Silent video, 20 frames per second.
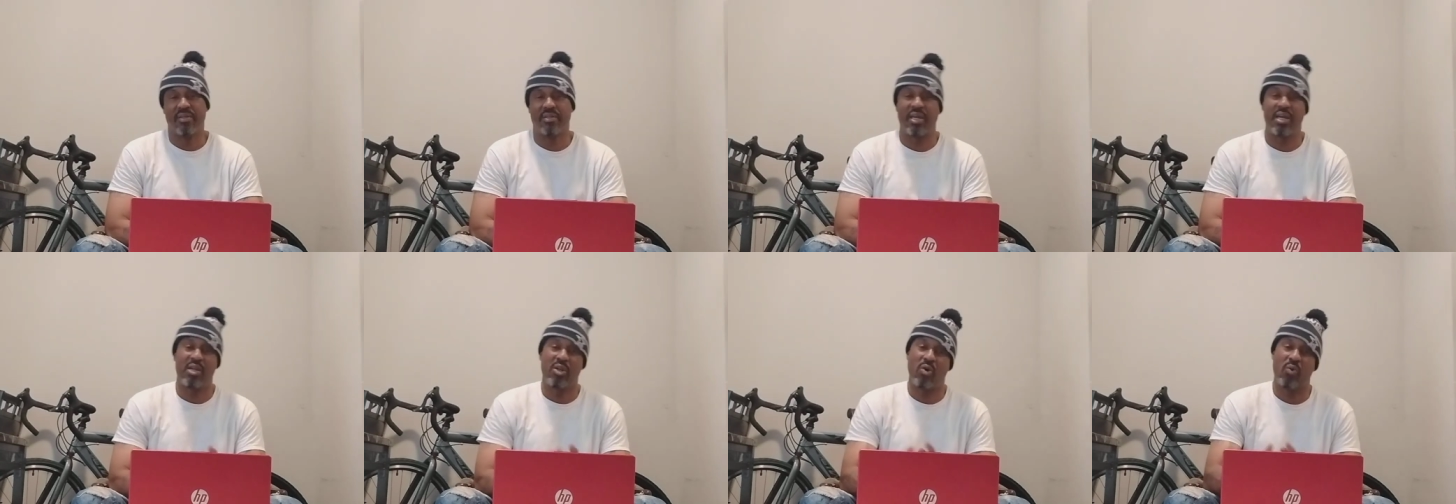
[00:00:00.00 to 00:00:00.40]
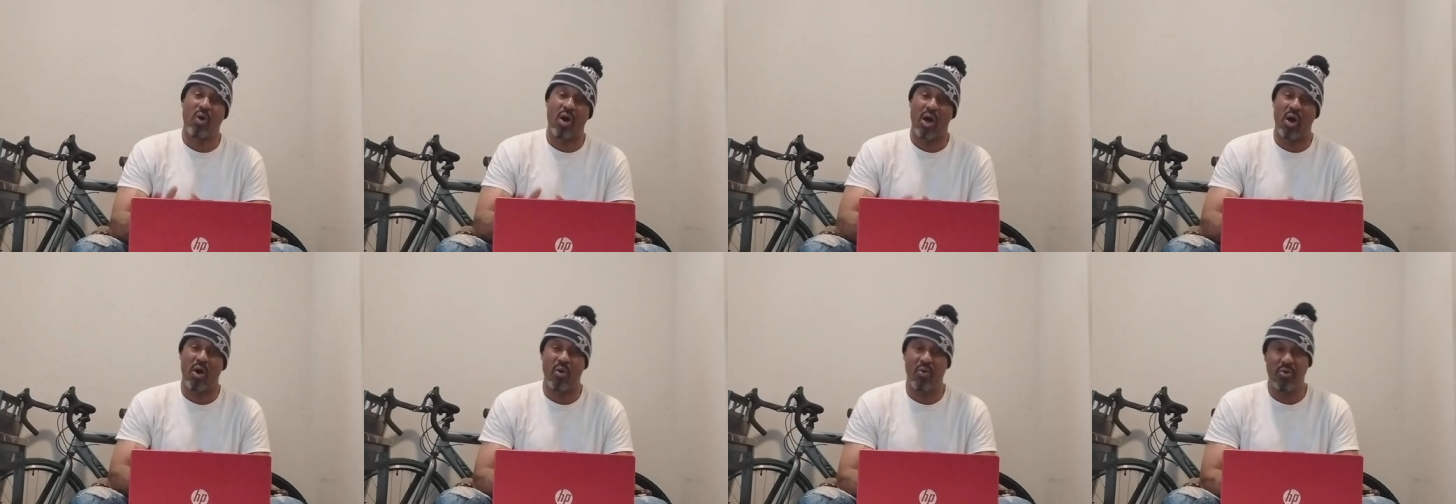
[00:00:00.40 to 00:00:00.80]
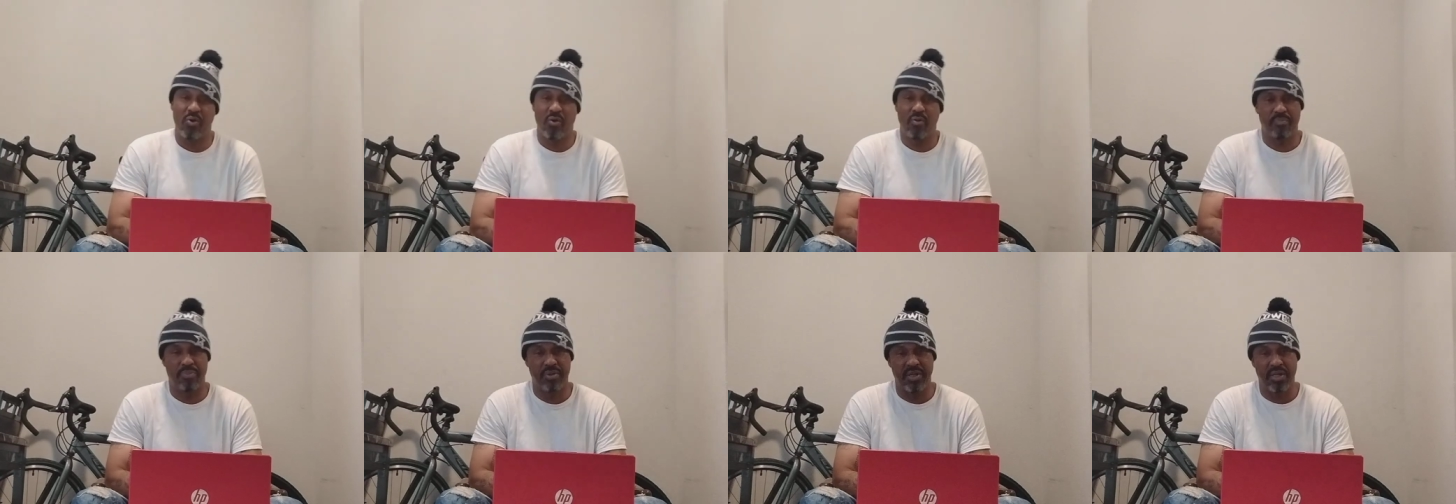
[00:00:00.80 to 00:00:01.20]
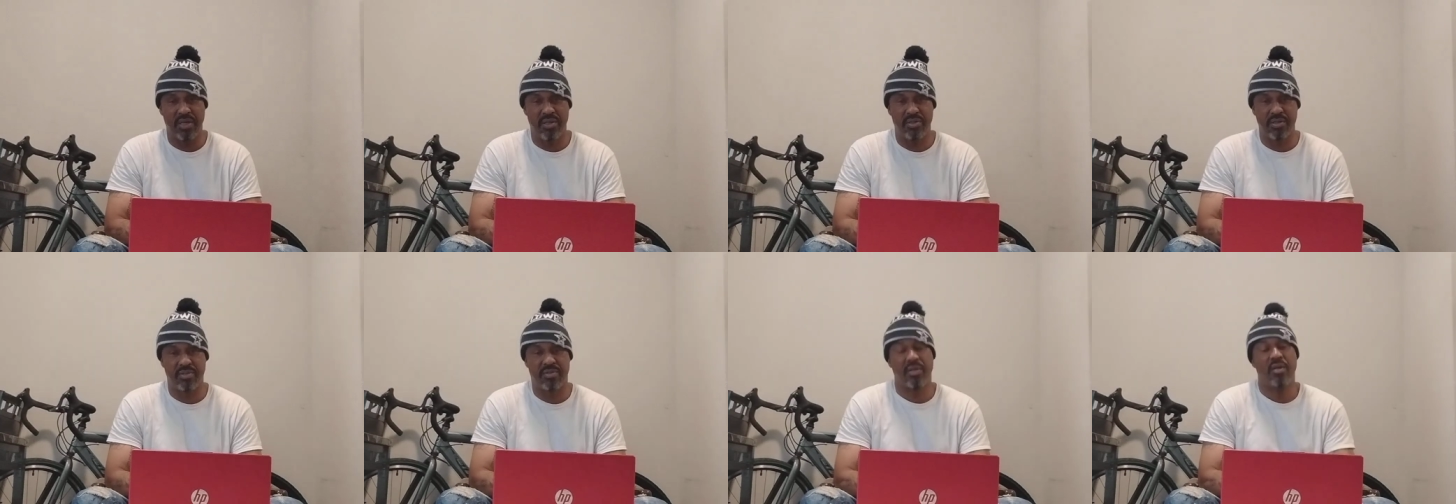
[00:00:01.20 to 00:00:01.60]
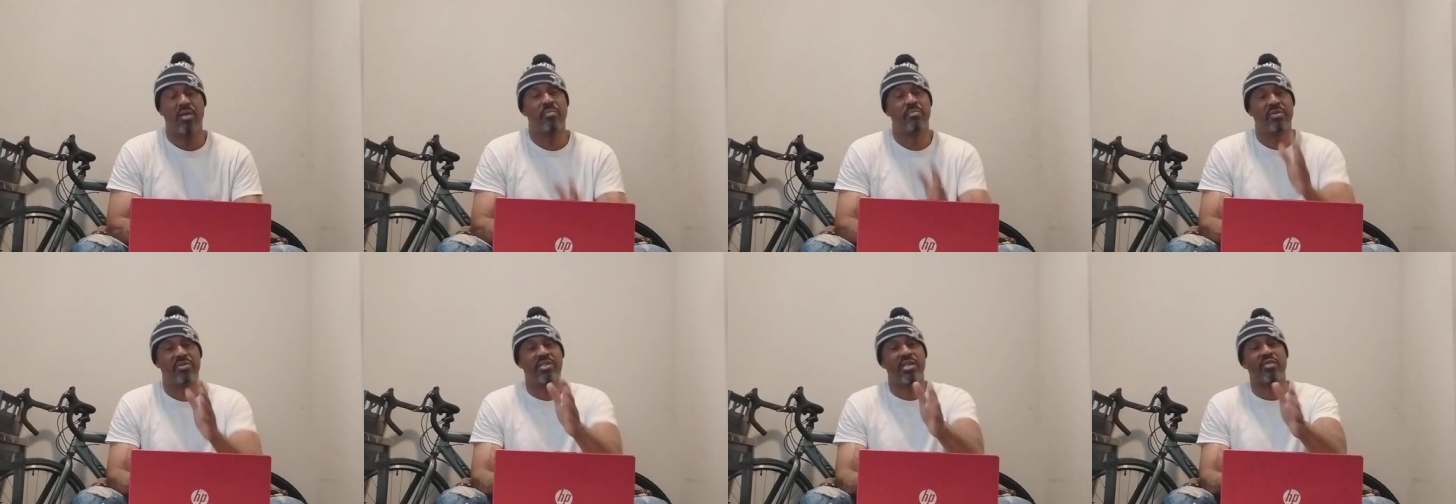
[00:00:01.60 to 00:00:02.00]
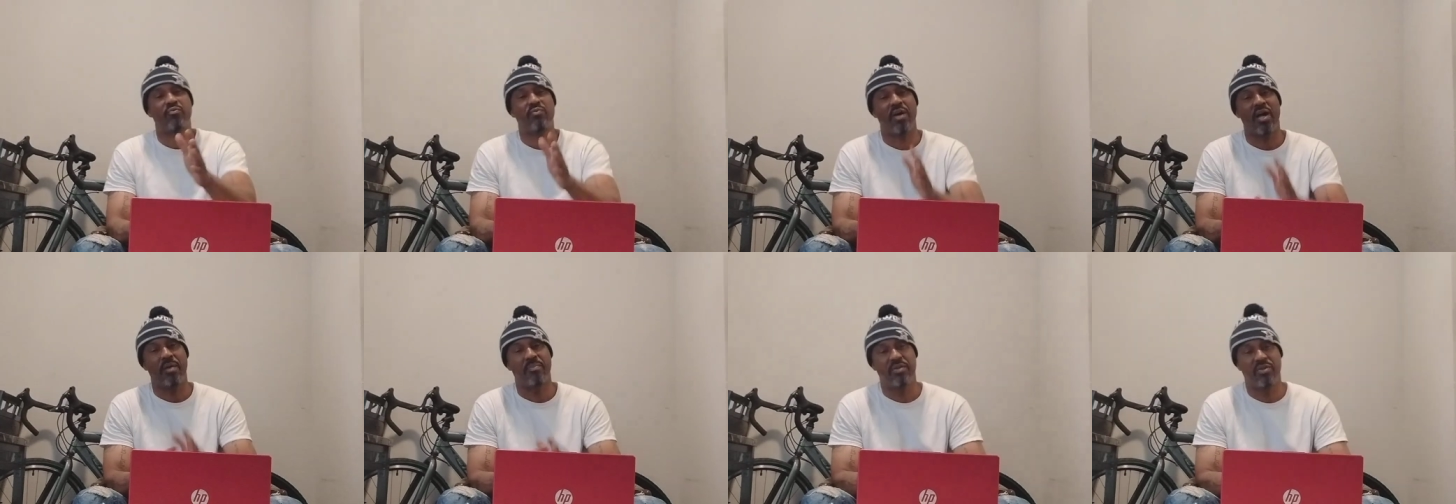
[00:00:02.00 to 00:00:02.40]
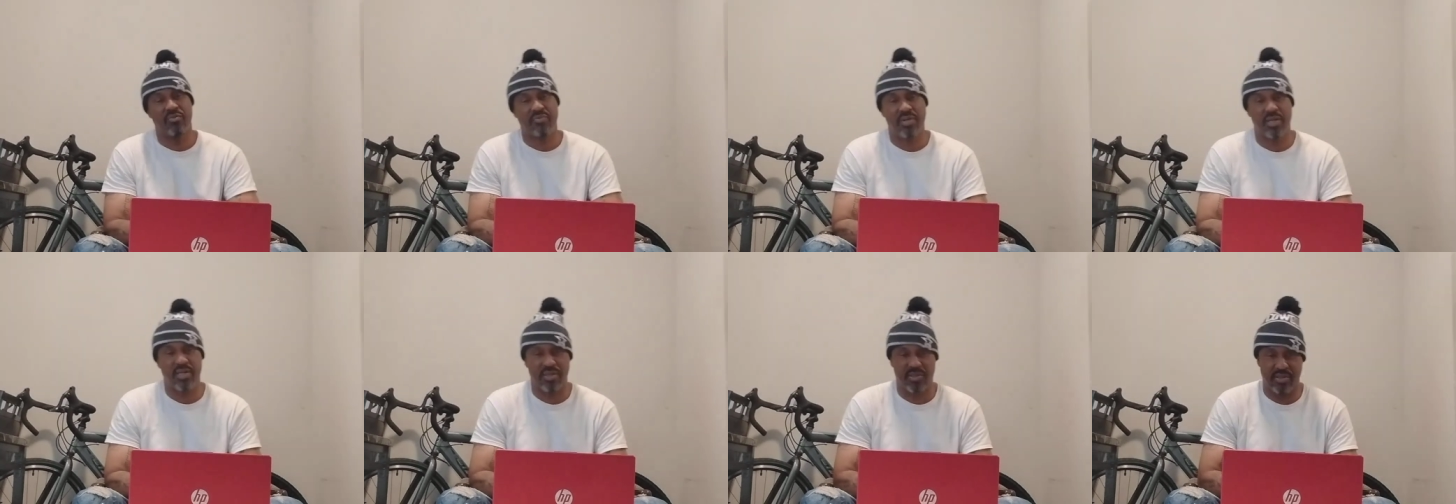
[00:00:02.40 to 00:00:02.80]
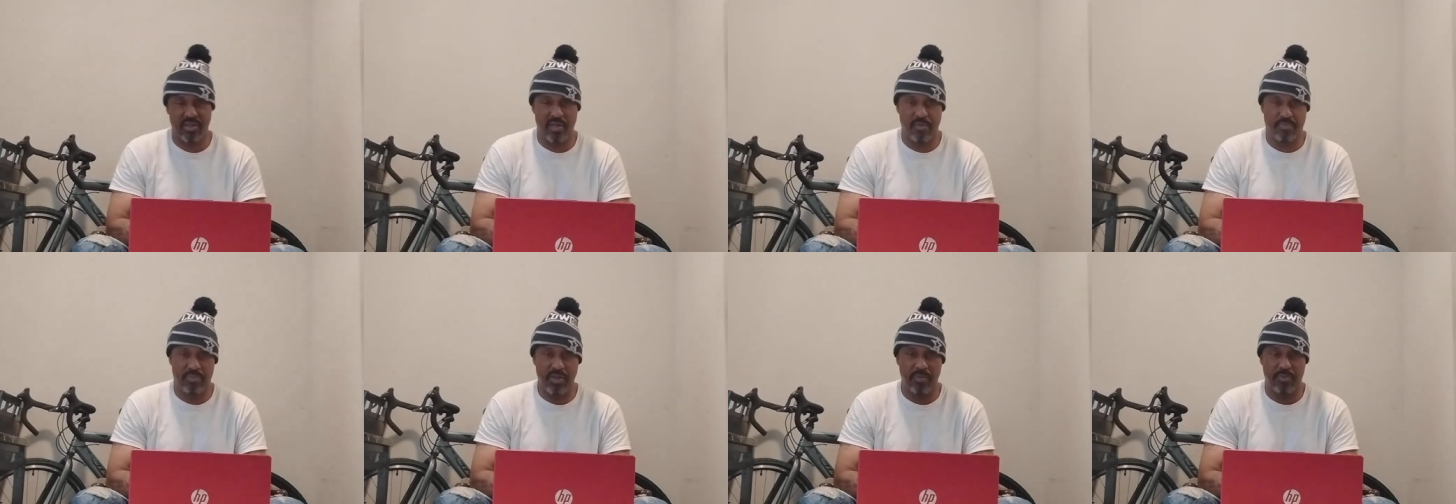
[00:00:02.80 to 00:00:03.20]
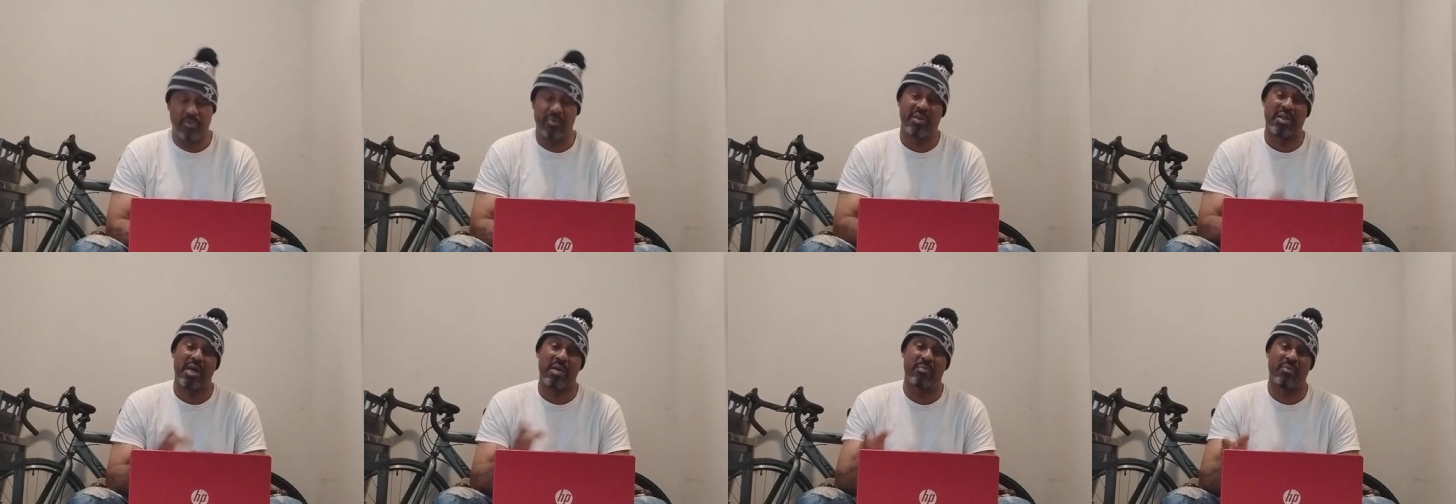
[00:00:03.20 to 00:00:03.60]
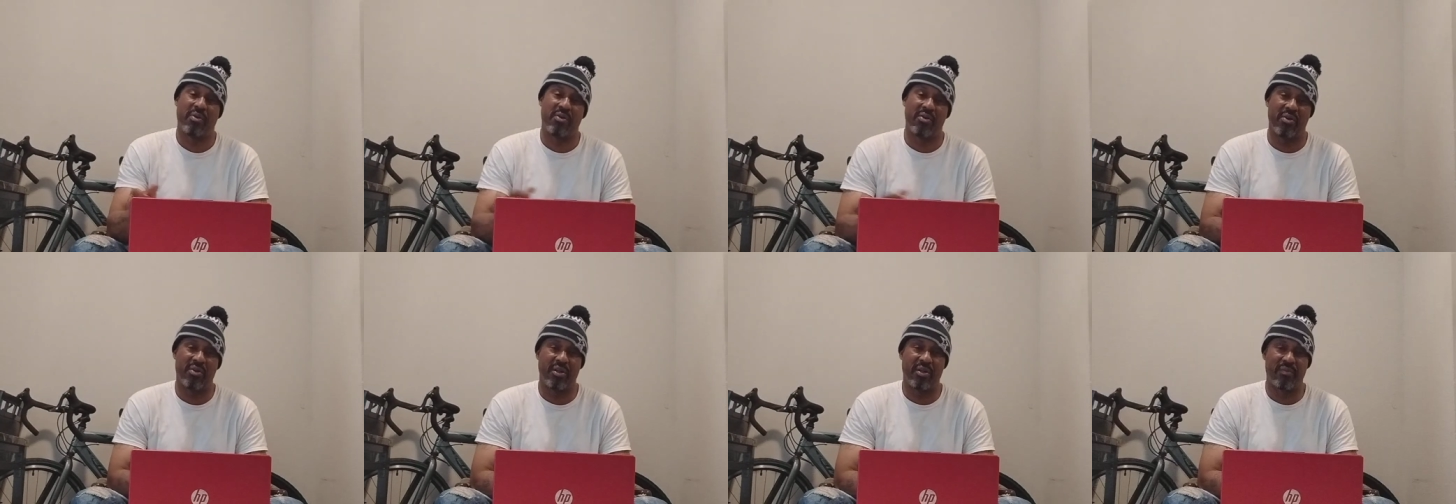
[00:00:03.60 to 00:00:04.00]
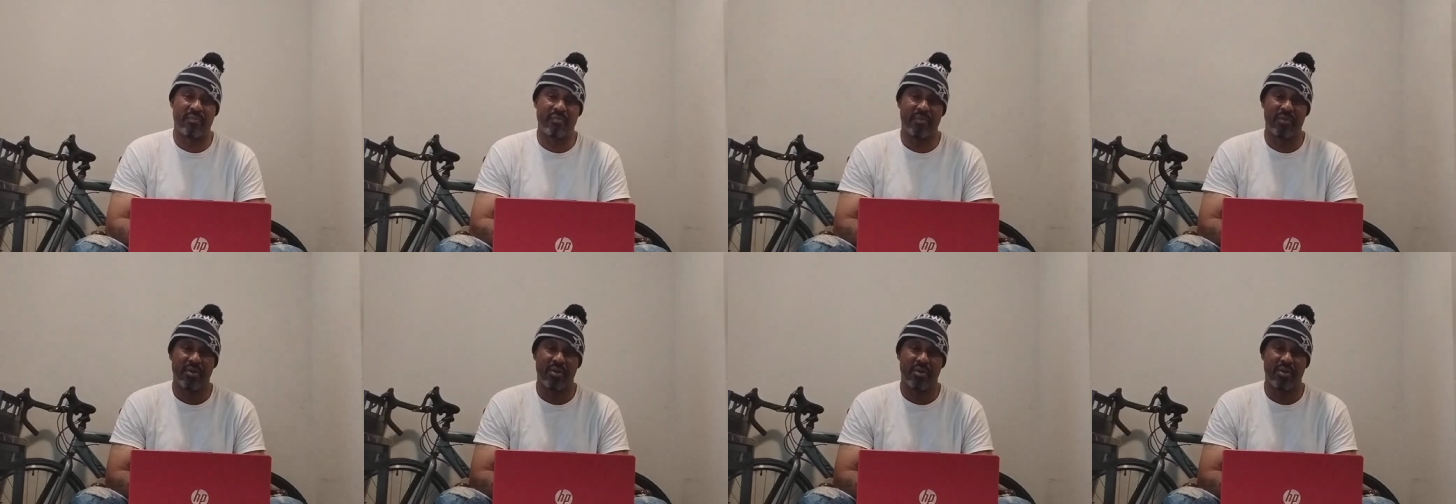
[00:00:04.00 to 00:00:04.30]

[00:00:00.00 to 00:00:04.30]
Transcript: They know all your business, but that's why I be trying to say, people, and I'm learning,